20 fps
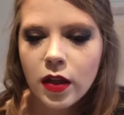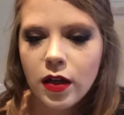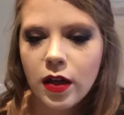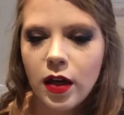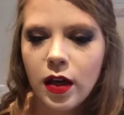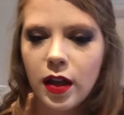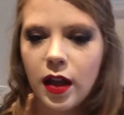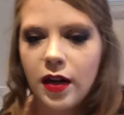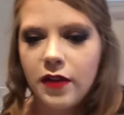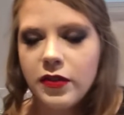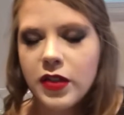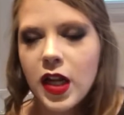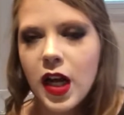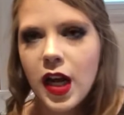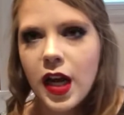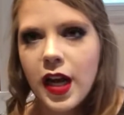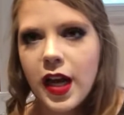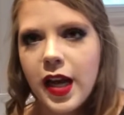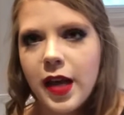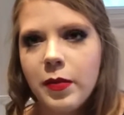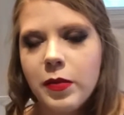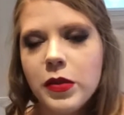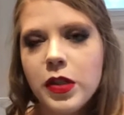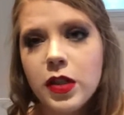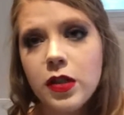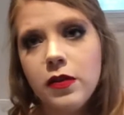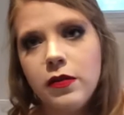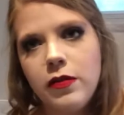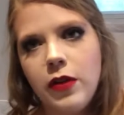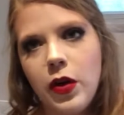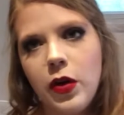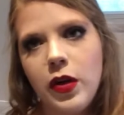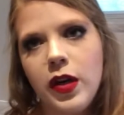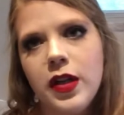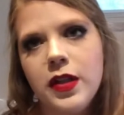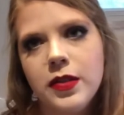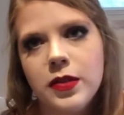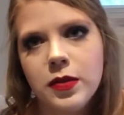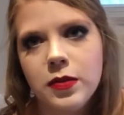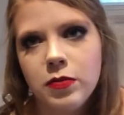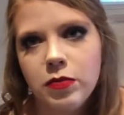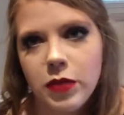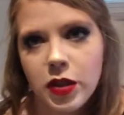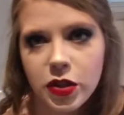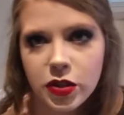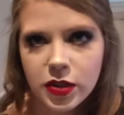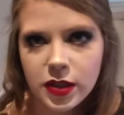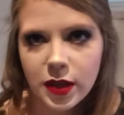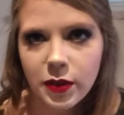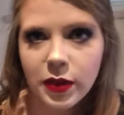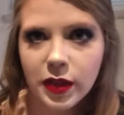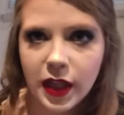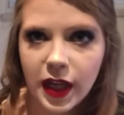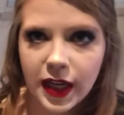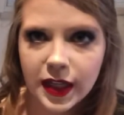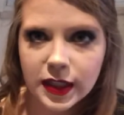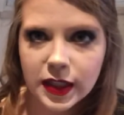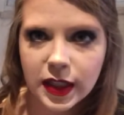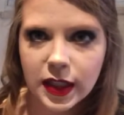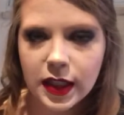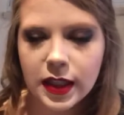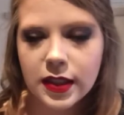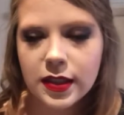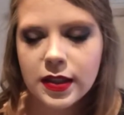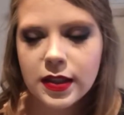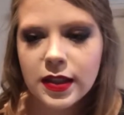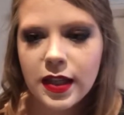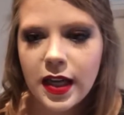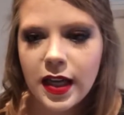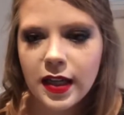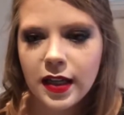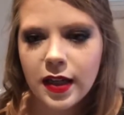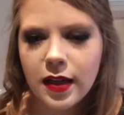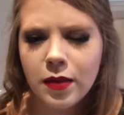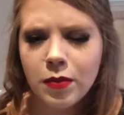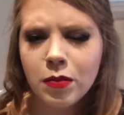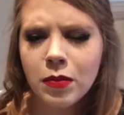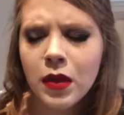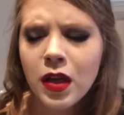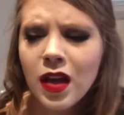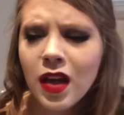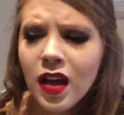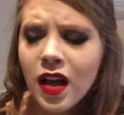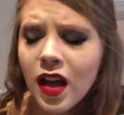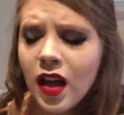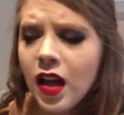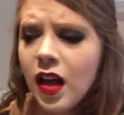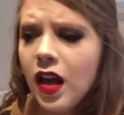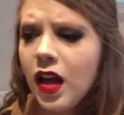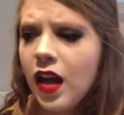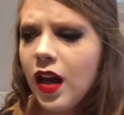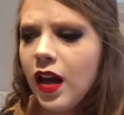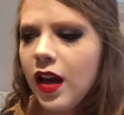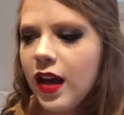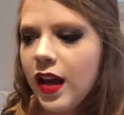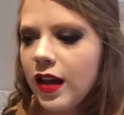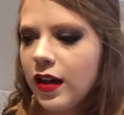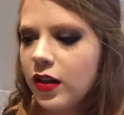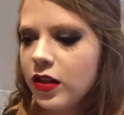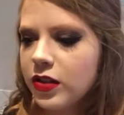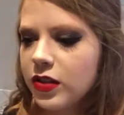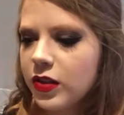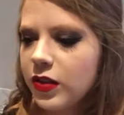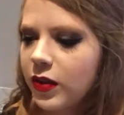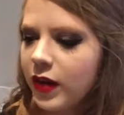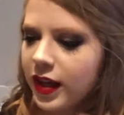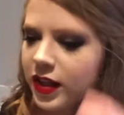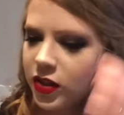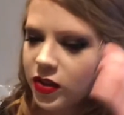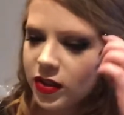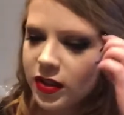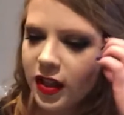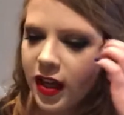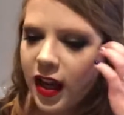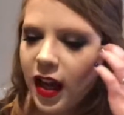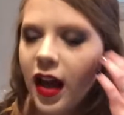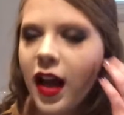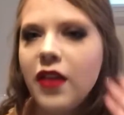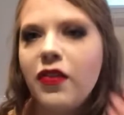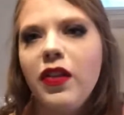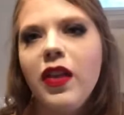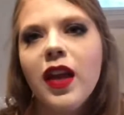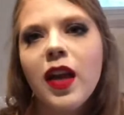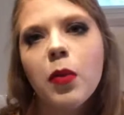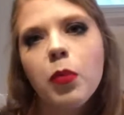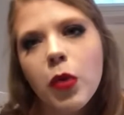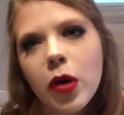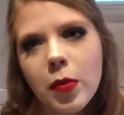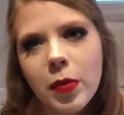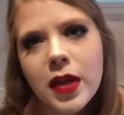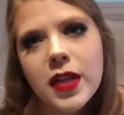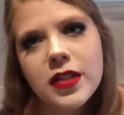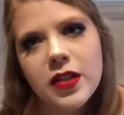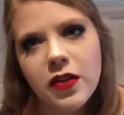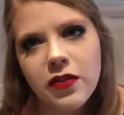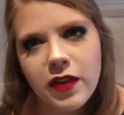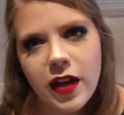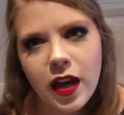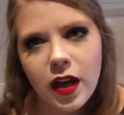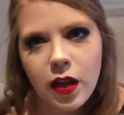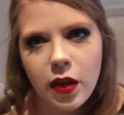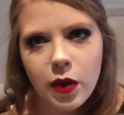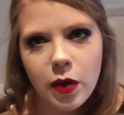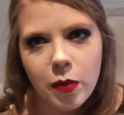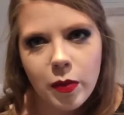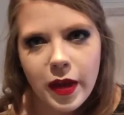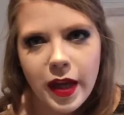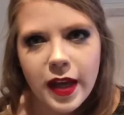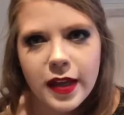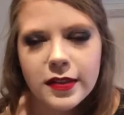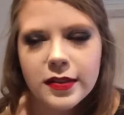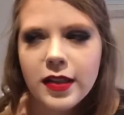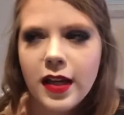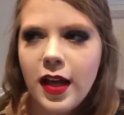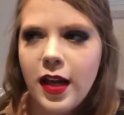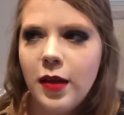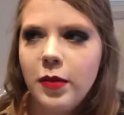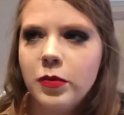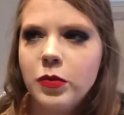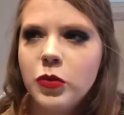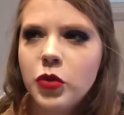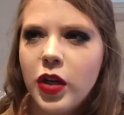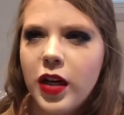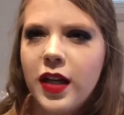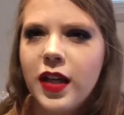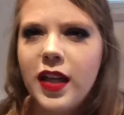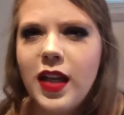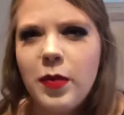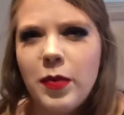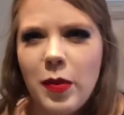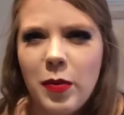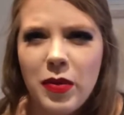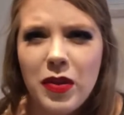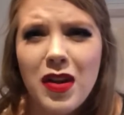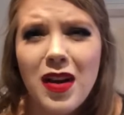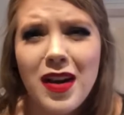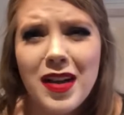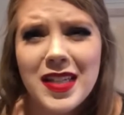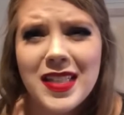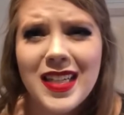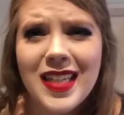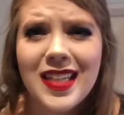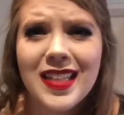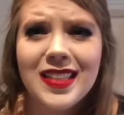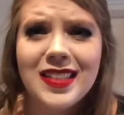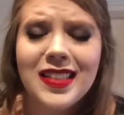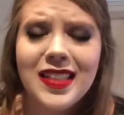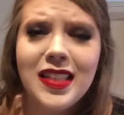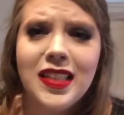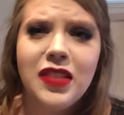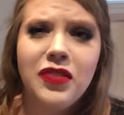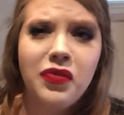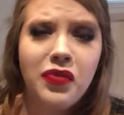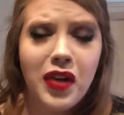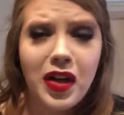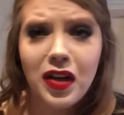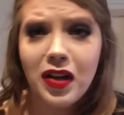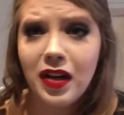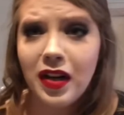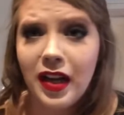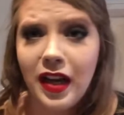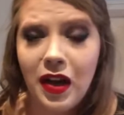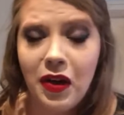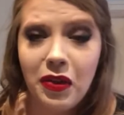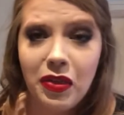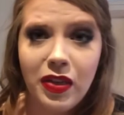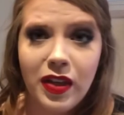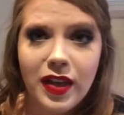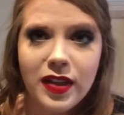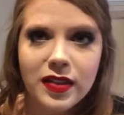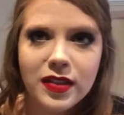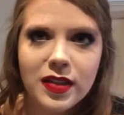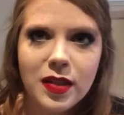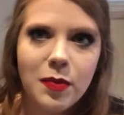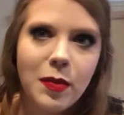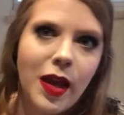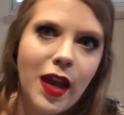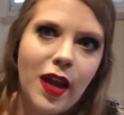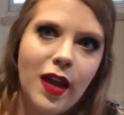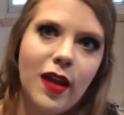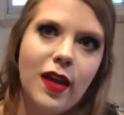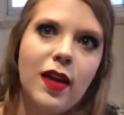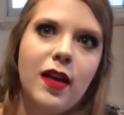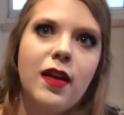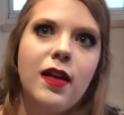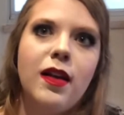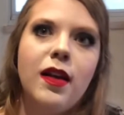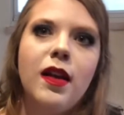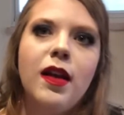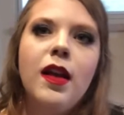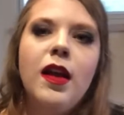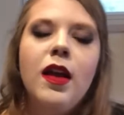not a lot of time to devote as much as I would like to this, and it also, I feel like I burnt myself out a little bit, trying to keep up with content and figuring out things to make and